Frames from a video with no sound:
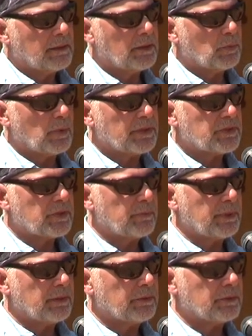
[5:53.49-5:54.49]
It wants to
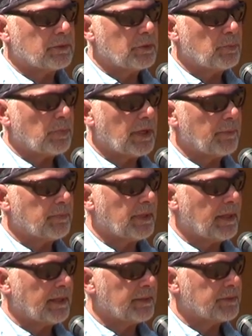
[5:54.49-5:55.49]
build 2
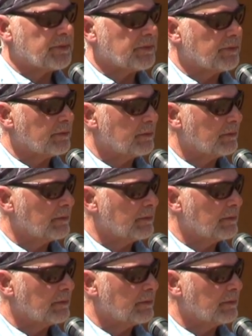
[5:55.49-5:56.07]
pipelines.